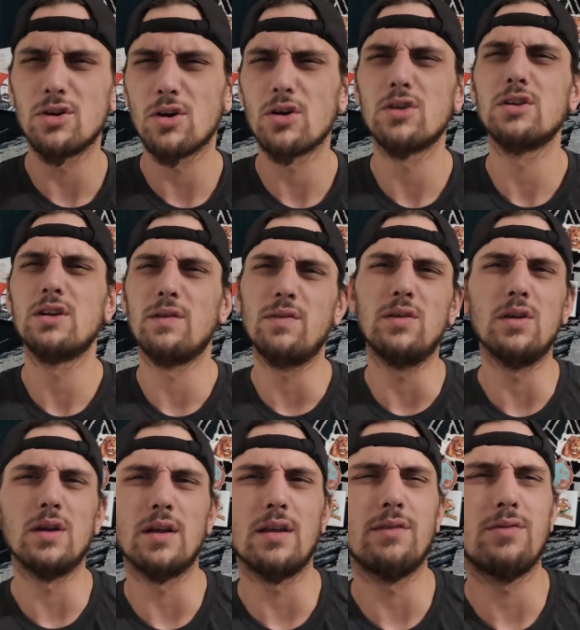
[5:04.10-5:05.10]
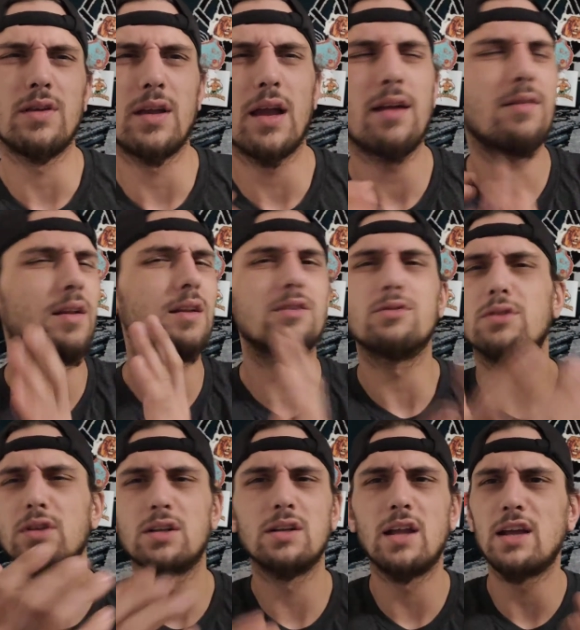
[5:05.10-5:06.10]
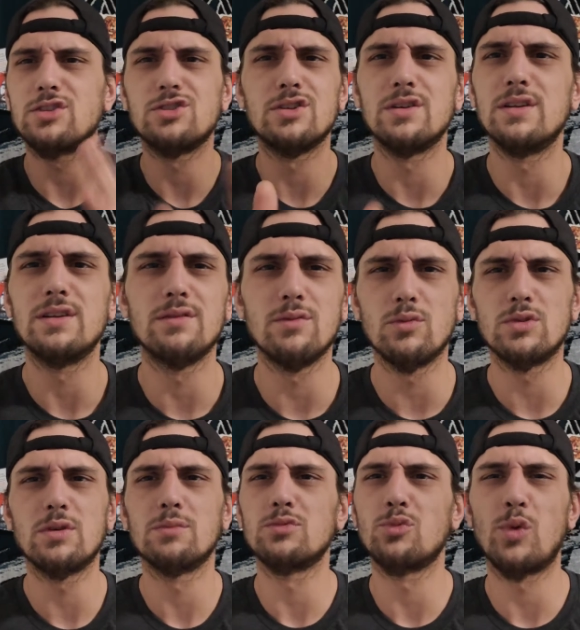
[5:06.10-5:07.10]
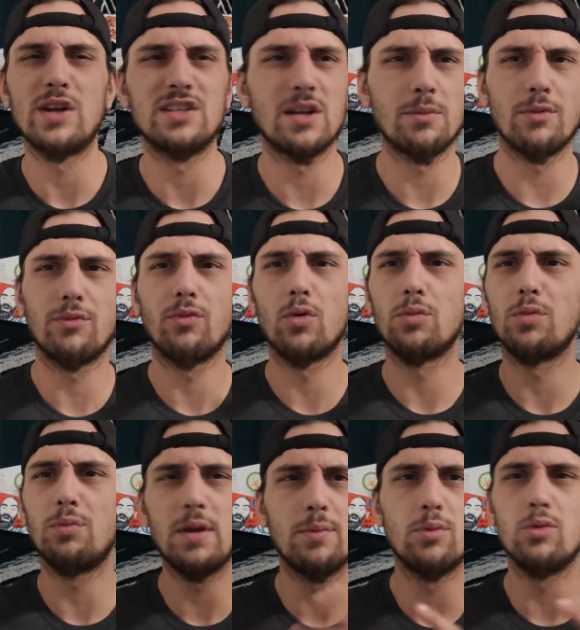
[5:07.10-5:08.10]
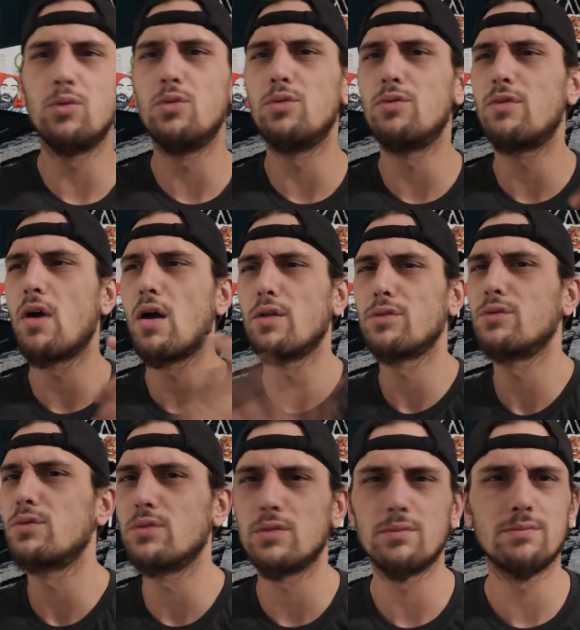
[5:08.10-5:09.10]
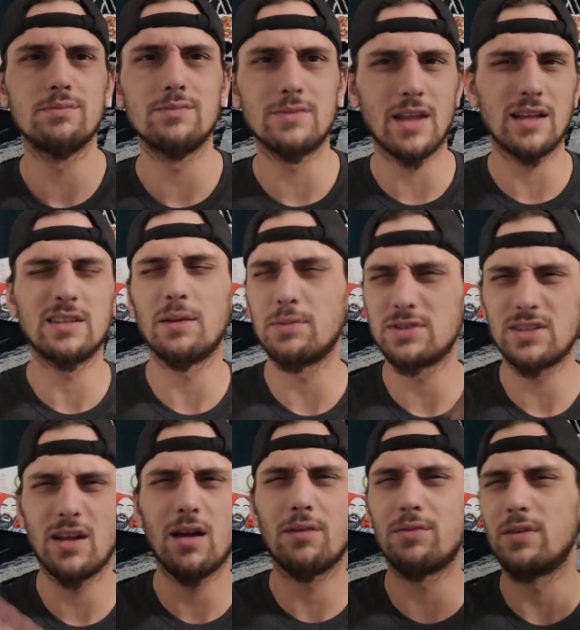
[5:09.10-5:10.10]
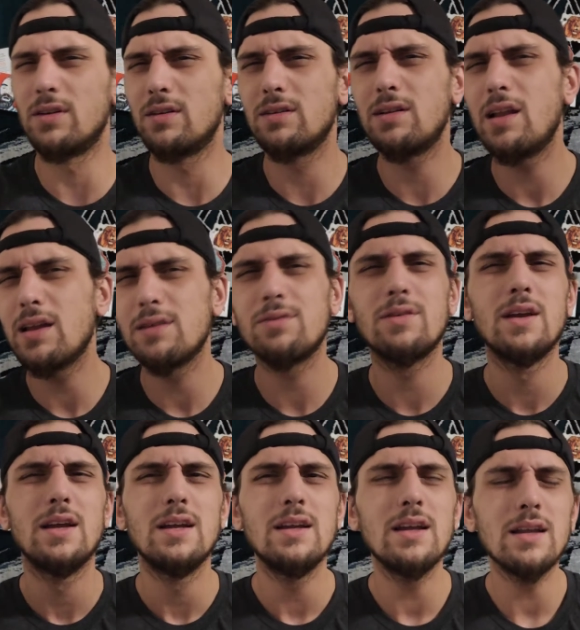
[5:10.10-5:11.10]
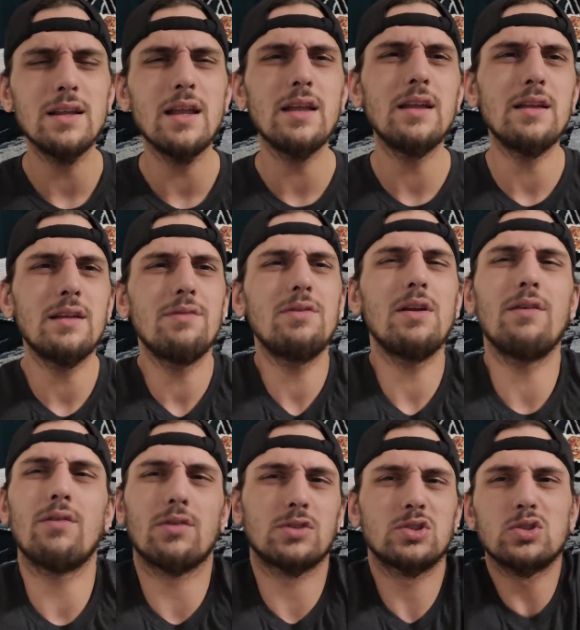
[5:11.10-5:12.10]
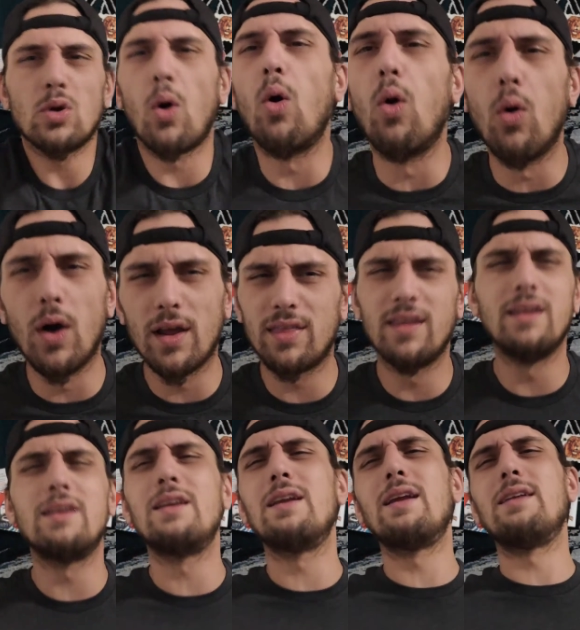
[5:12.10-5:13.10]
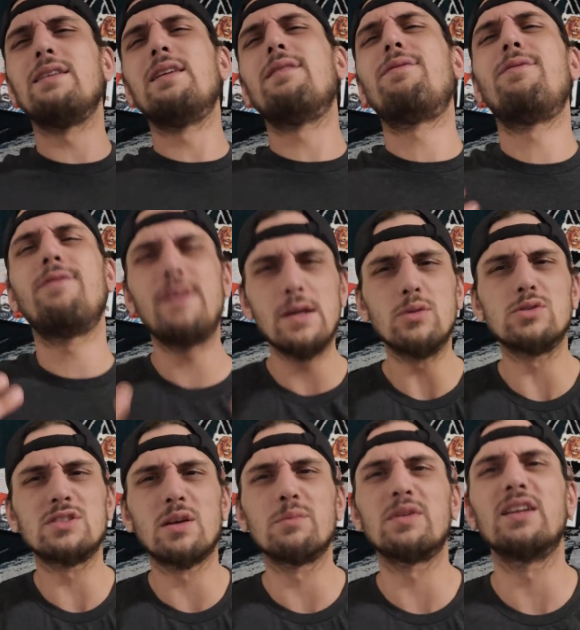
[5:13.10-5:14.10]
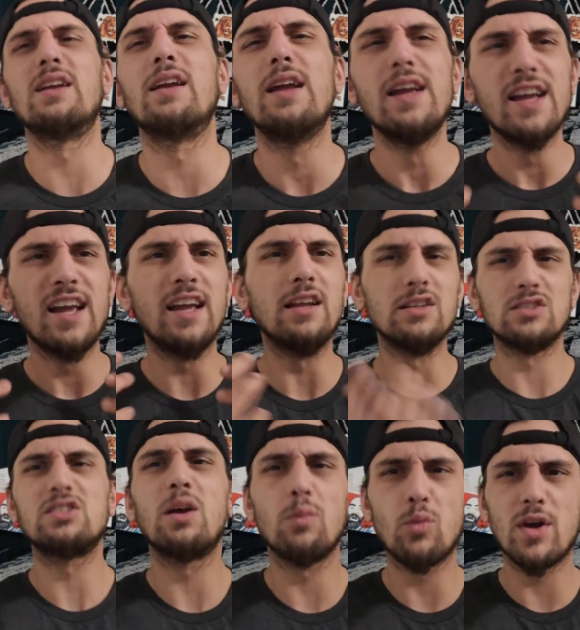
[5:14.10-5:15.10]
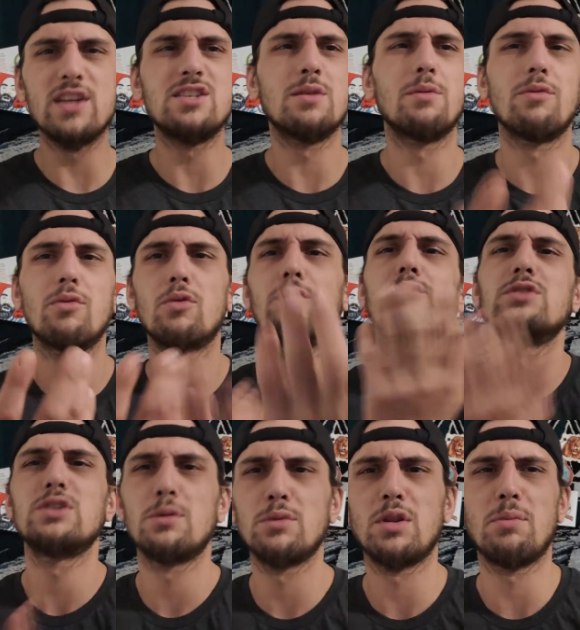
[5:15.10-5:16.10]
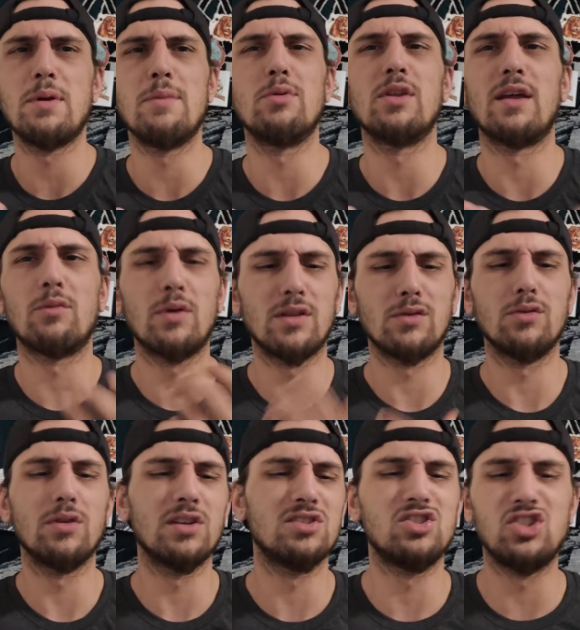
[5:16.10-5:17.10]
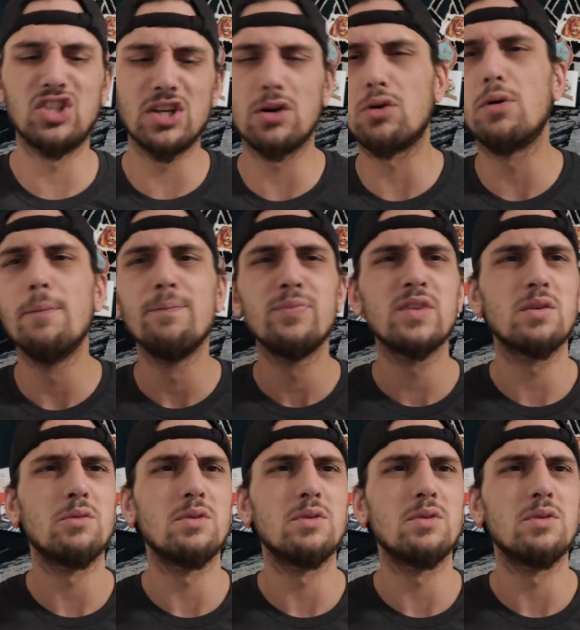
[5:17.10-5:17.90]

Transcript: in your heart if you have any sort of connection in some way, shape, or form with people who've gone through that type of stuff in life. If you have a soul, I think you feel something in some way, shape, or form. Some of the people that went through this, Jill